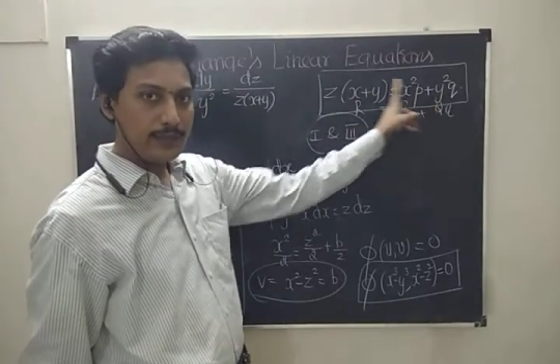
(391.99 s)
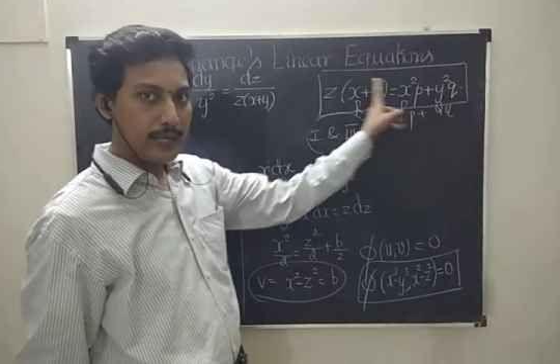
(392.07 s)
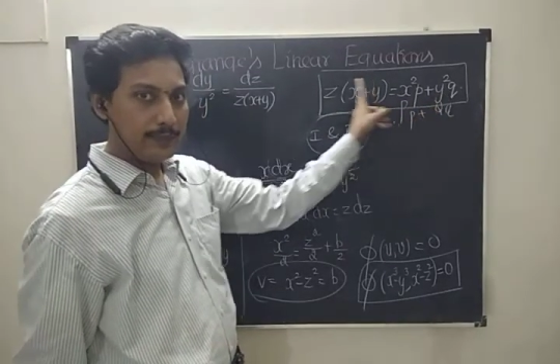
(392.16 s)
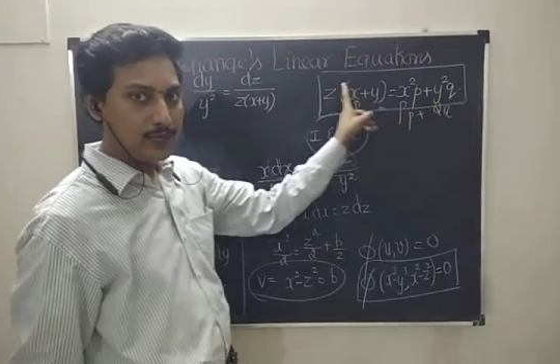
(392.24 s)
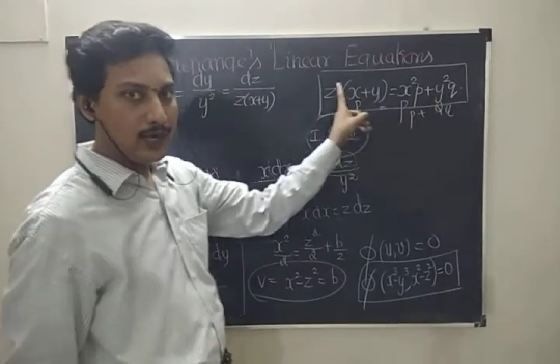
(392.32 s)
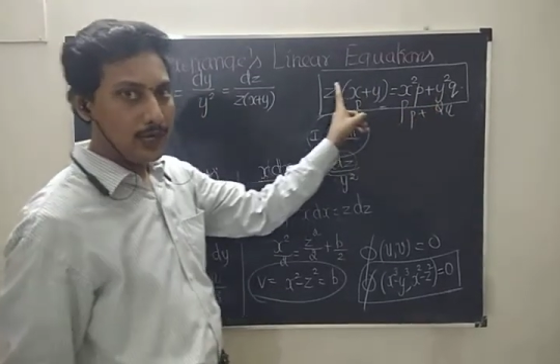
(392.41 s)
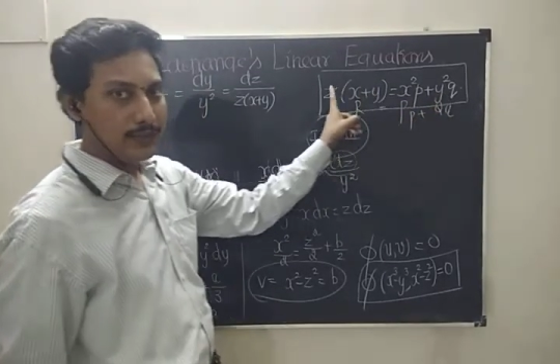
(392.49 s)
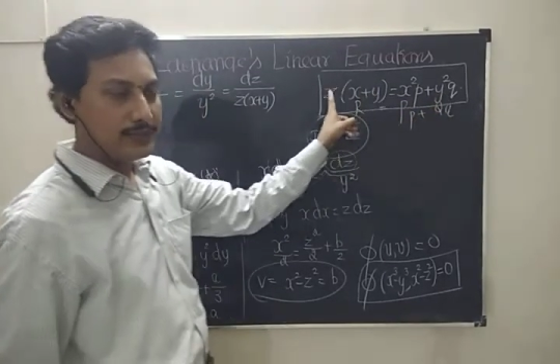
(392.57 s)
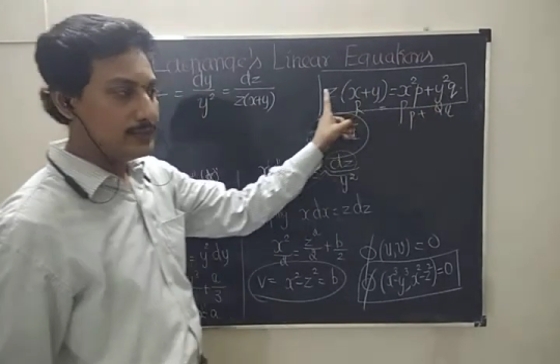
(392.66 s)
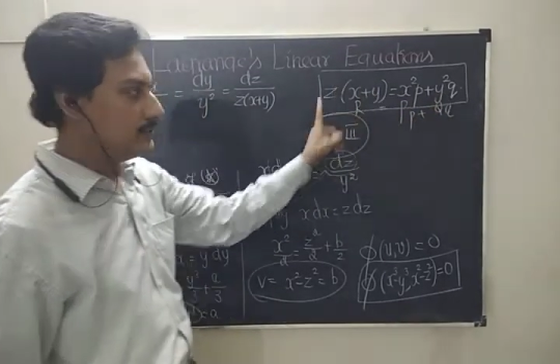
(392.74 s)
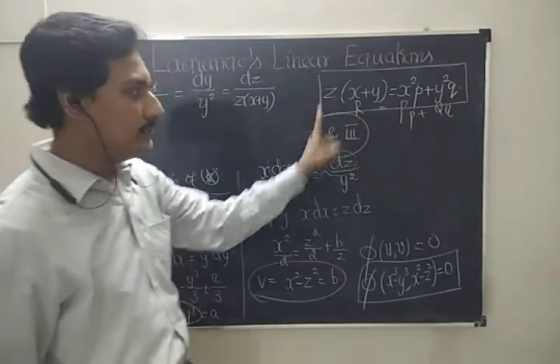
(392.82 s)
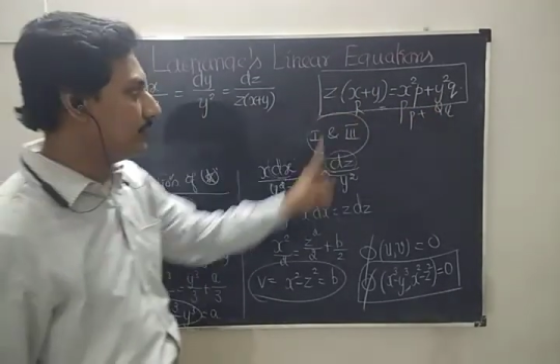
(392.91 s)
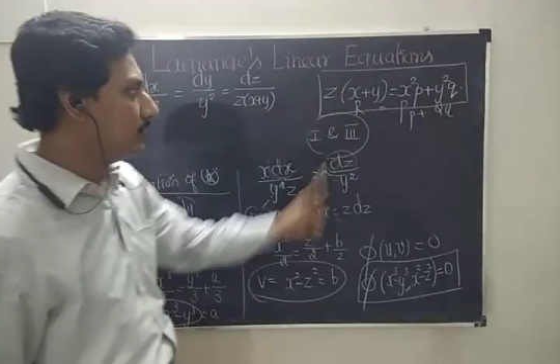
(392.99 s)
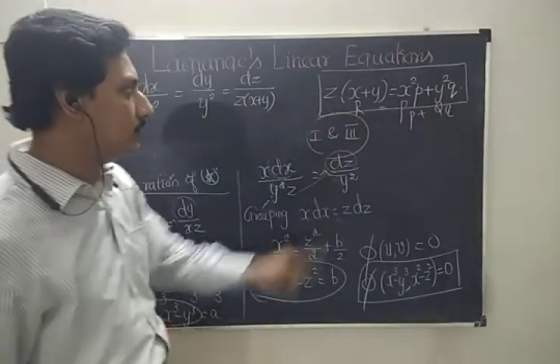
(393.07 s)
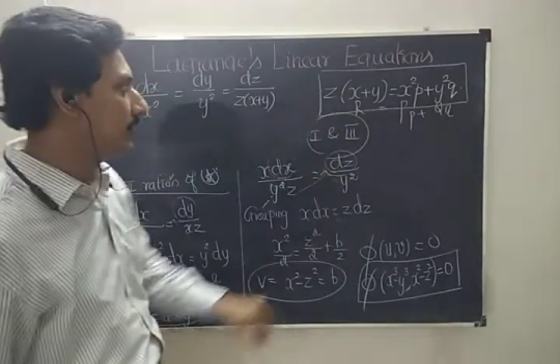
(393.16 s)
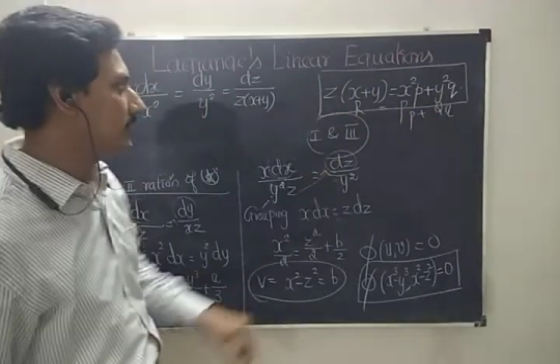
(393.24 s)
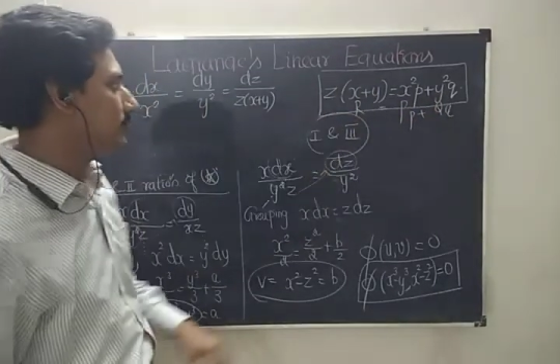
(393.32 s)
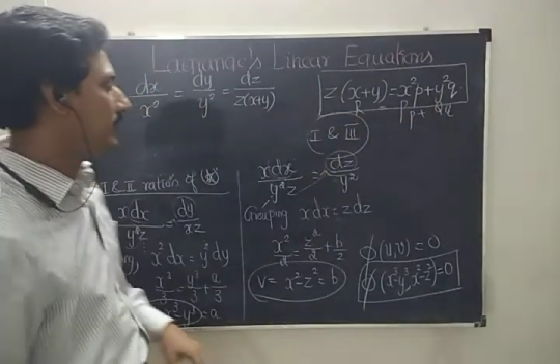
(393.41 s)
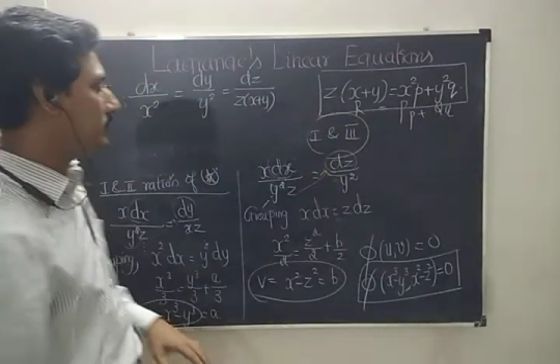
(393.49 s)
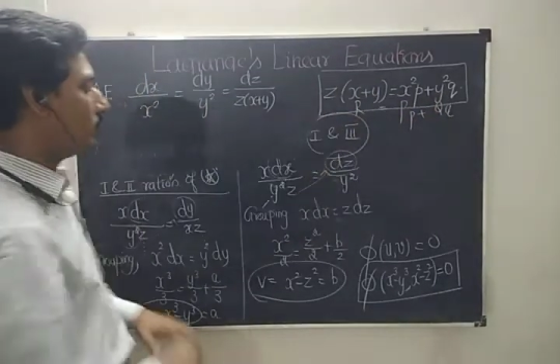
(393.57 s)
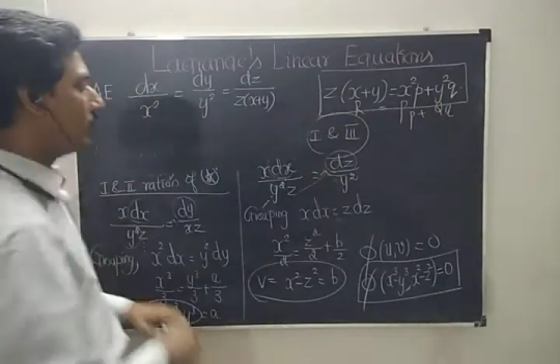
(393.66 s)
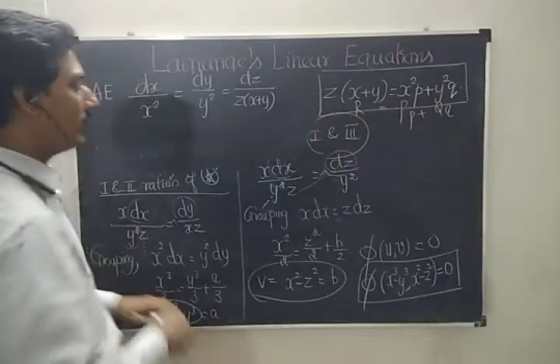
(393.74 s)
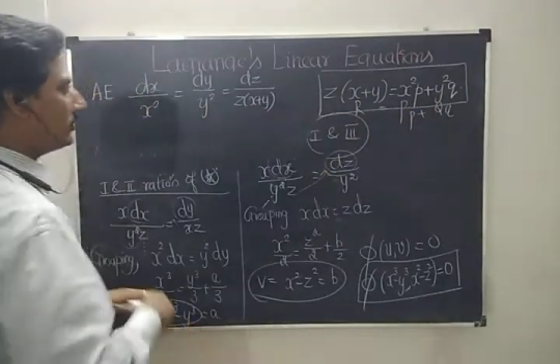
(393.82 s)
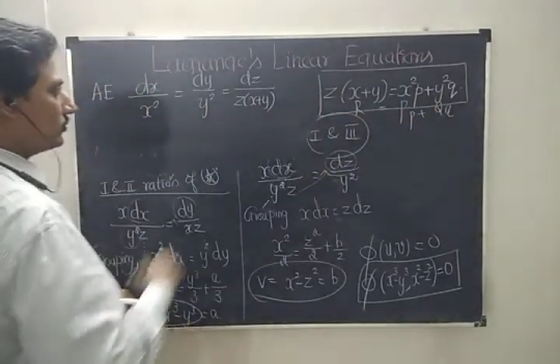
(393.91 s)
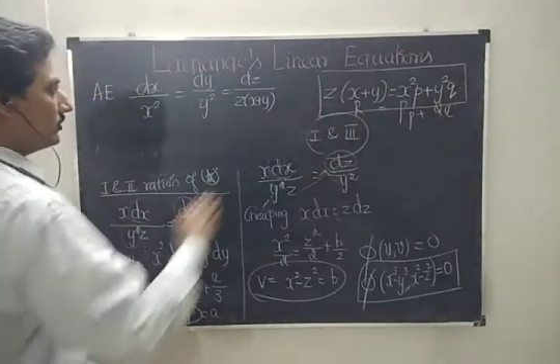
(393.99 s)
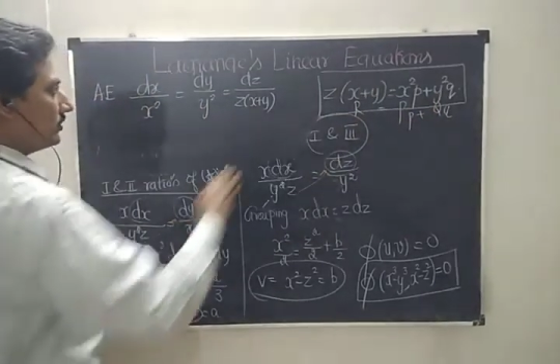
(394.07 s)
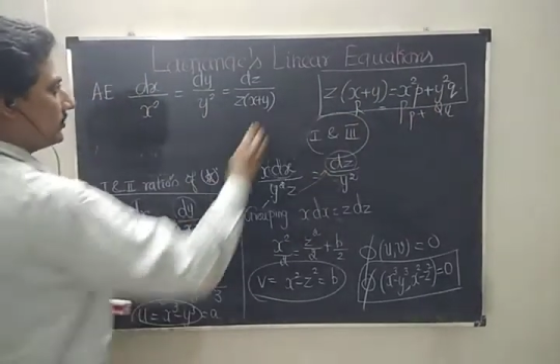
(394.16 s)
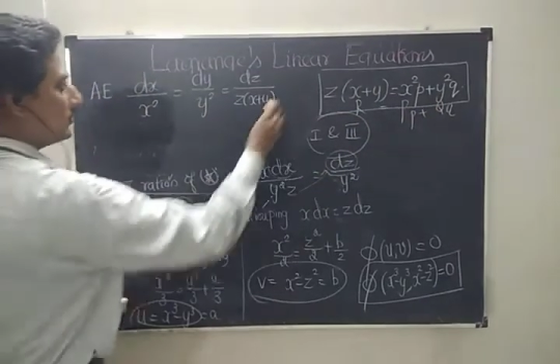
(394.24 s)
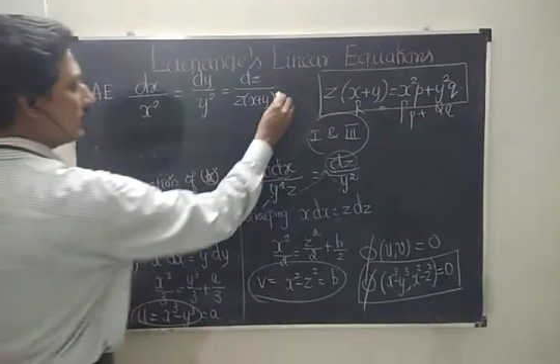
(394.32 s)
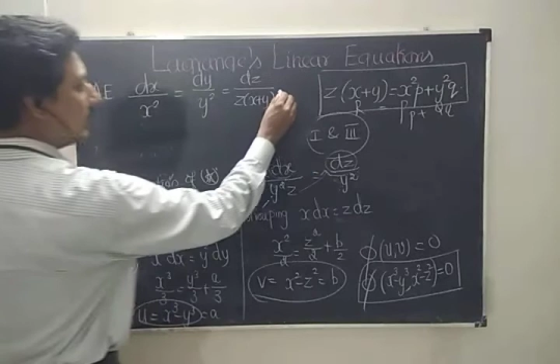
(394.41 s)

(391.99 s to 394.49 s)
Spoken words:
capital R is z into x plus y. So this is